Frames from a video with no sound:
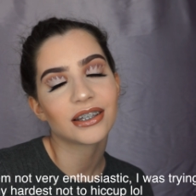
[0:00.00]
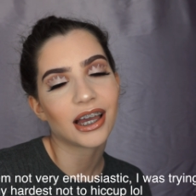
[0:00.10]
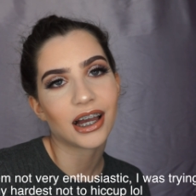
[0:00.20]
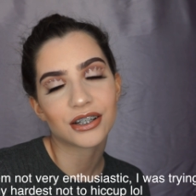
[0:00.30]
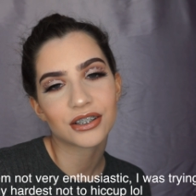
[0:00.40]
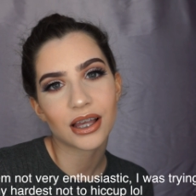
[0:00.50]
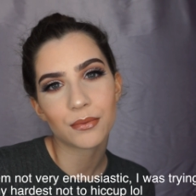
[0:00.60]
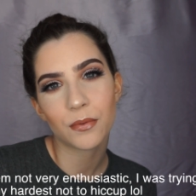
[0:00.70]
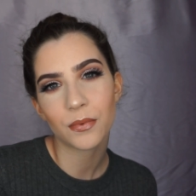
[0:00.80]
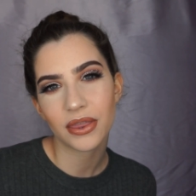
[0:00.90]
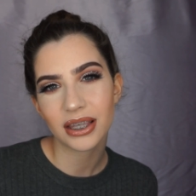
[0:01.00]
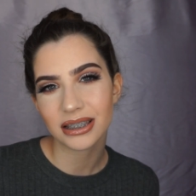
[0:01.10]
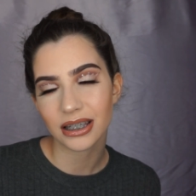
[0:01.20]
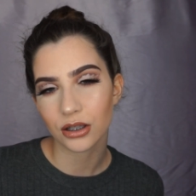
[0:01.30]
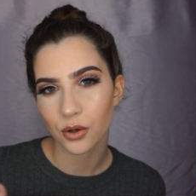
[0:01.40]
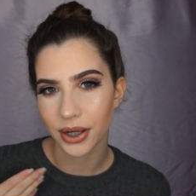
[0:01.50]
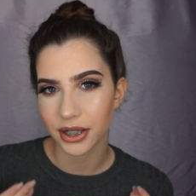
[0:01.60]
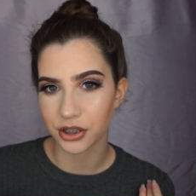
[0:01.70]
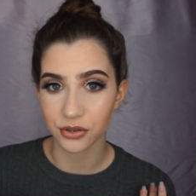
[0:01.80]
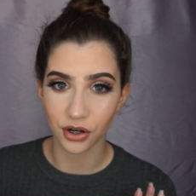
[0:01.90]
yeah, I just came up with this little quick
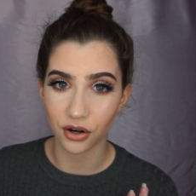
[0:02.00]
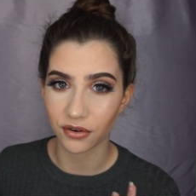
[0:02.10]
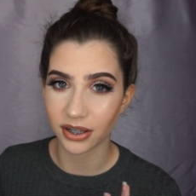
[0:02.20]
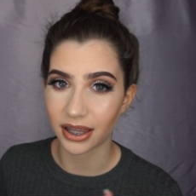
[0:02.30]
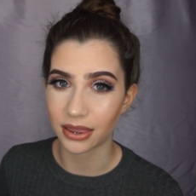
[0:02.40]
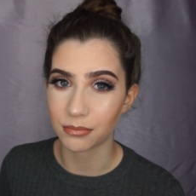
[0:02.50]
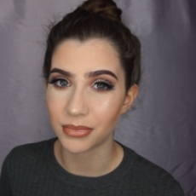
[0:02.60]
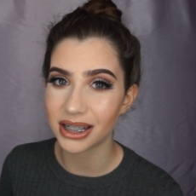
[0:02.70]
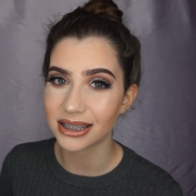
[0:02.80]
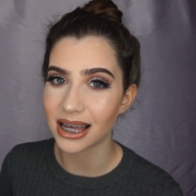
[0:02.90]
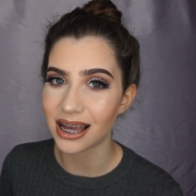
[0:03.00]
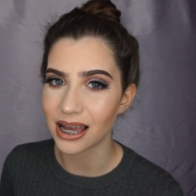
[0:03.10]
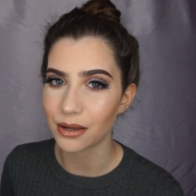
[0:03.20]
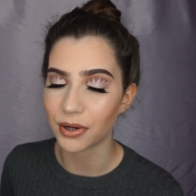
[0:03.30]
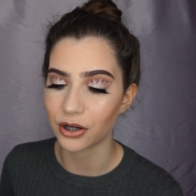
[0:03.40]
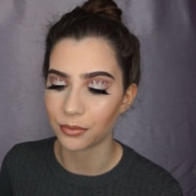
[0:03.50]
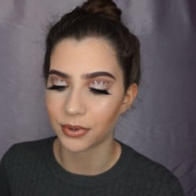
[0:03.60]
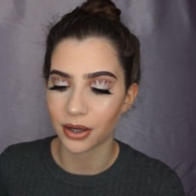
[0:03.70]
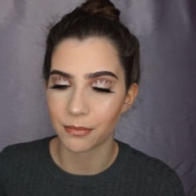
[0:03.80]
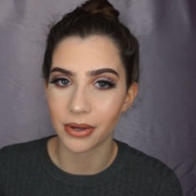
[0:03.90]
tutorial in the meantime. I hope you
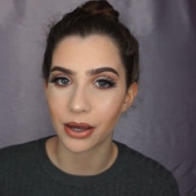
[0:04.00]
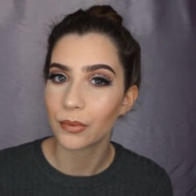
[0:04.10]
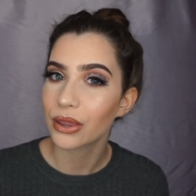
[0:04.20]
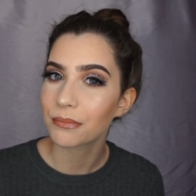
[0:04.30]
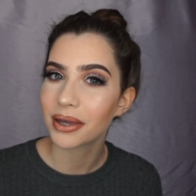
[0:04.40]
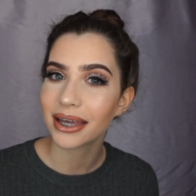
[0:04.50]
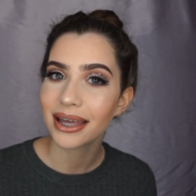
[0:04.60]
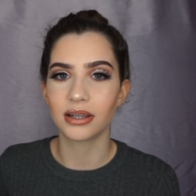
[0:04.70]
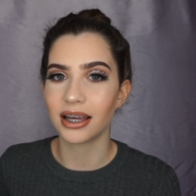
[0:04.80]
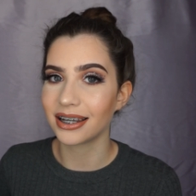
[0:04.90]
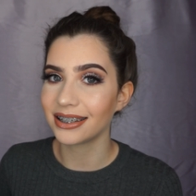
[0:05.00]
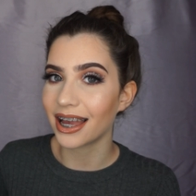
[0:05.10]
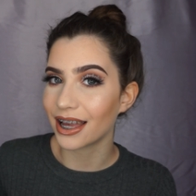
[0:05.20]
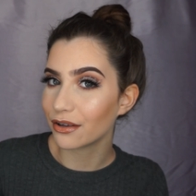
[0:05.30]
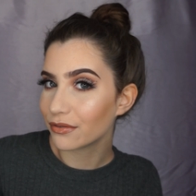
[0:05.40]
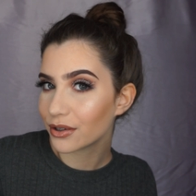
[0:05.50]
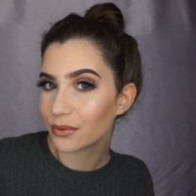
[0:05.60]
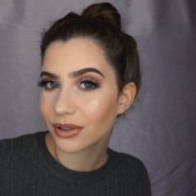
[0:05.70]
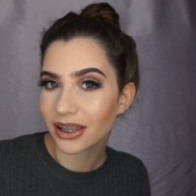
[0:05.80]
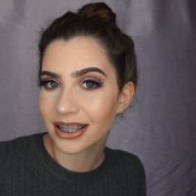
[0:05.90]
can bear with me. And yeah, if you
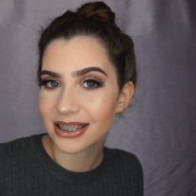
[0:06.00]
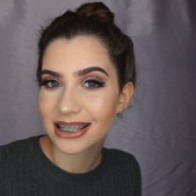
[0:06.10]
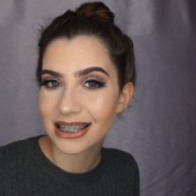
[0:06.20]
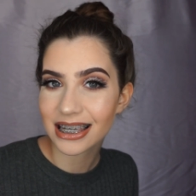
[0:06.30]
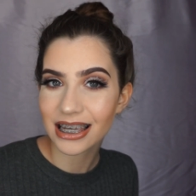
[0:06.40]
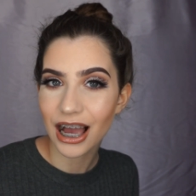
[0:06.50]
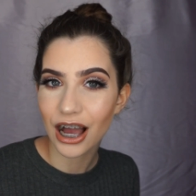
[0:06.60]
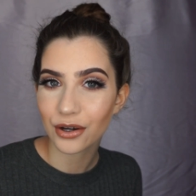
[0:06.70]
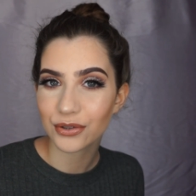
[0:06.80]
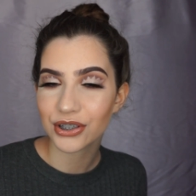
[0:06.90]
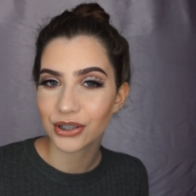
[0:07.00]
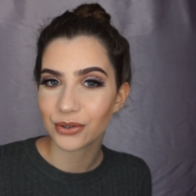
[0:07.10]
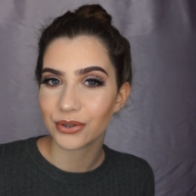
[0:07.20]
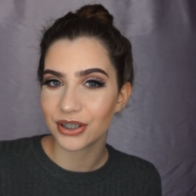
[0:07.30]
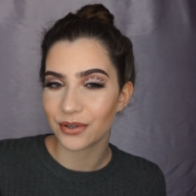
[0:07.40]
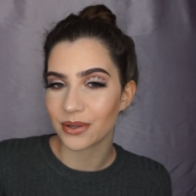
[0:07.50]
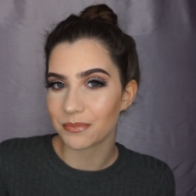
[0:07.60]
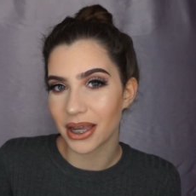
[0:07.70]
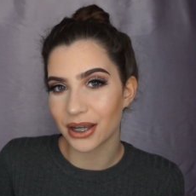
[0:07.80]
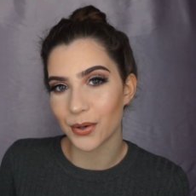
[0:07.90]
would like to see how to do this
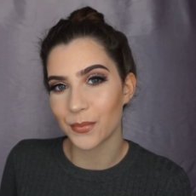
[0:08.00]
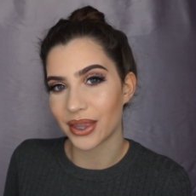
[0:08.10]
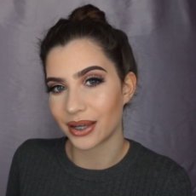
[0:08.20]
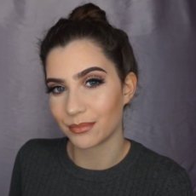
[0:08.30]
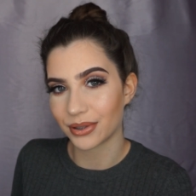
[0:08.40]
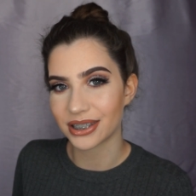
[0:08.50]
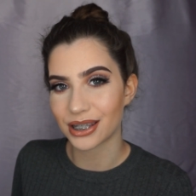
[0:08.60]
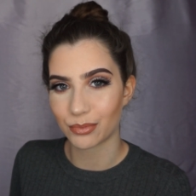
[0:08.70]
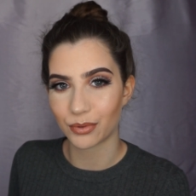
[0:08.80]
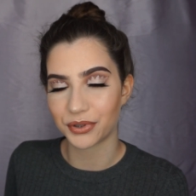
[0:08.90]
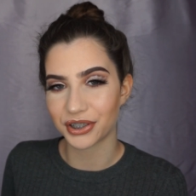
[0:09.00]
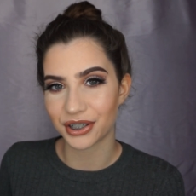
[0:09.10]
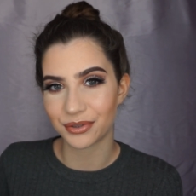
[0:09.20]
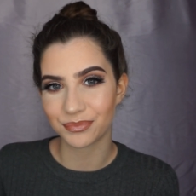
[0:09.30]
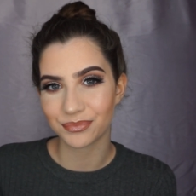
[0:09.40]
makeup, then please keep on watching.